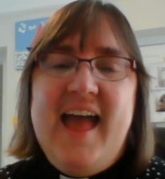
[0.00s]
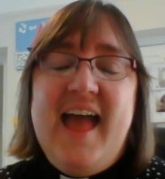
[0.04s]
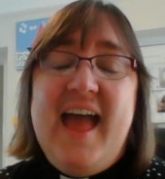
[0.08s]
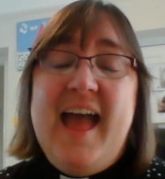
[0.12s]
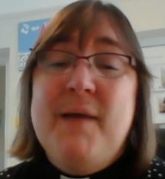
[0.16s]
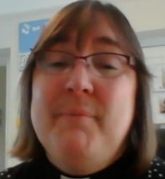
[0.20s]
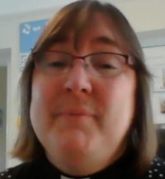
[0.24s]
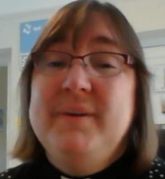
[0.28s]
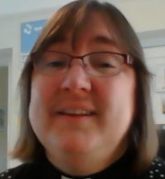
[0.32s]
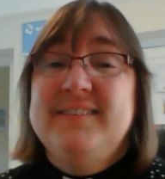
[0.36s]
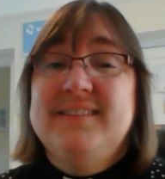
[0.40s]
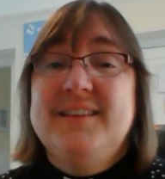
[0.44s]

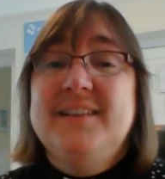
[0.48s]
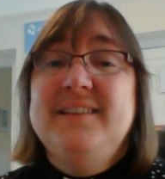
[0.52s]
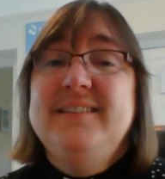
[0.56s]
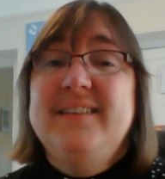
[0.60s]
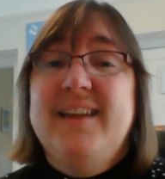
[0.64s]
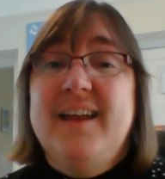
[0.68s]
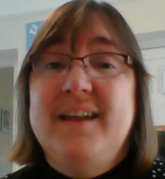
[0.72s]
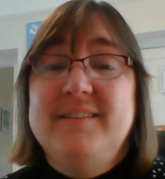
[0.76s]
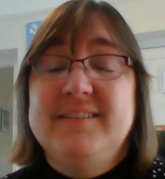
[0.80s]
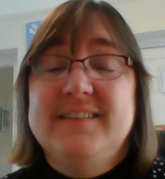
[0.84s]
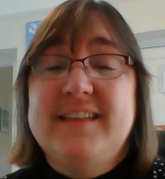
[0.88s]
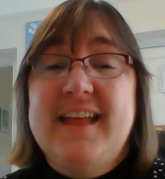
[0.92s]
And we
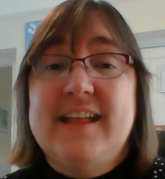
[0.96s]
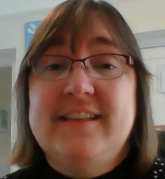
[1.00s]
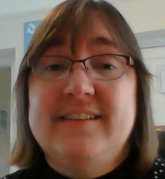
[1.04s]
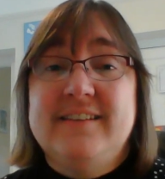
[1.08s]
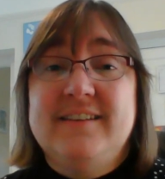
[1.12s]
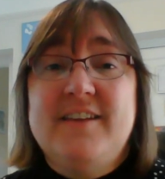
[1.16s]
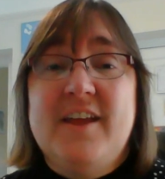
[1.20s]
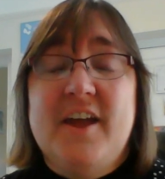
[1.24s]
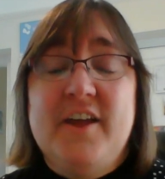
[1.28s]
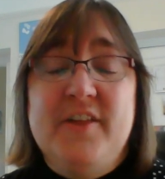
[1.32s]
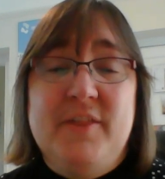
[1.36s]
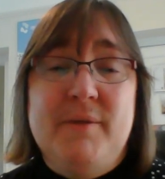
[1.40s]
sometimes get
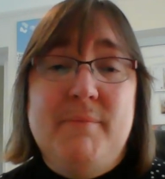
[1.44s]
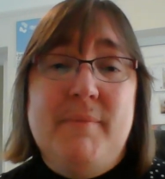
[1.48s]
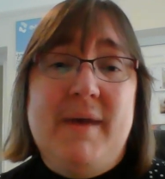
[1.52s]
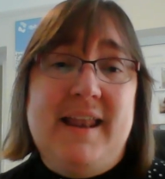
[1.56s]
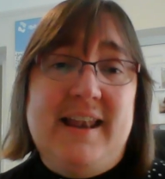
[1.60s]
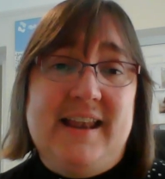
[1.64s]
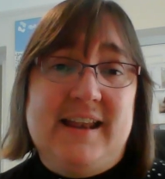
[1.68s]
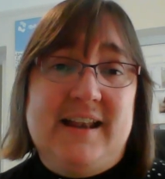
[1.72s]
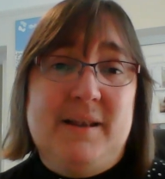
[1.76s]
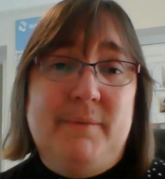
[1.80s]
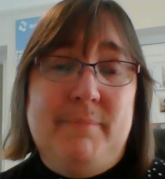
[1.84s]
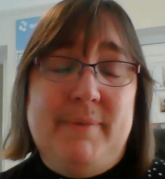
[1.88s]
to know them a
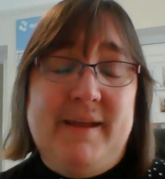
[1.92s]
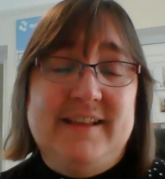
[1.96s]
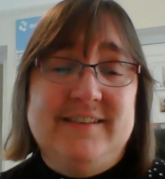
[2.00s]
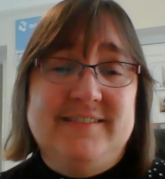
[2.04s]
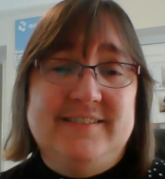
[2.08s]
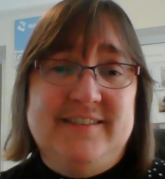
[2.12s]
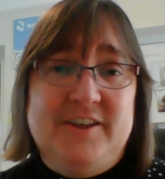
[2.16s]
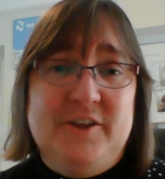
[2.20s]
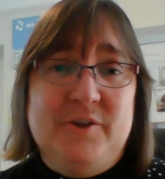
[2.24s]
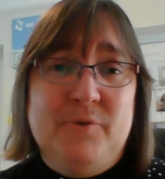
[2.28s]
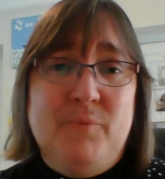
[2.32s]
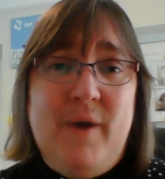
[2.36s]
little bit
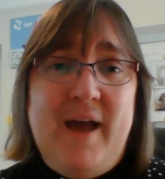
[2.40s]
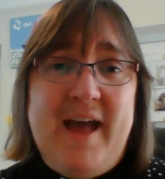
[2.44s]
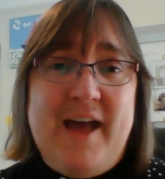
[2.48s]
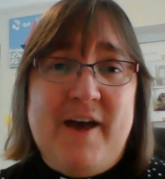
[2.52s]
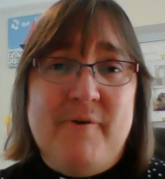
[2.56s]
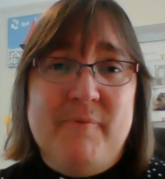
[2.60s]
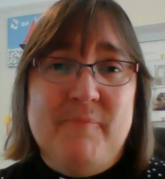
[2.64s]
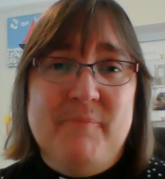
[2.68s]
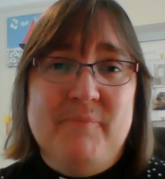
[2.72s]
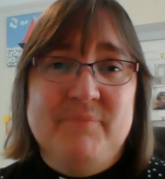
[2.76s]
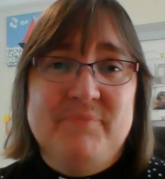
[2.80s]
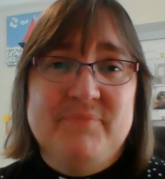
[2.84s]
too
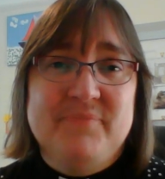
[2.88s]
well.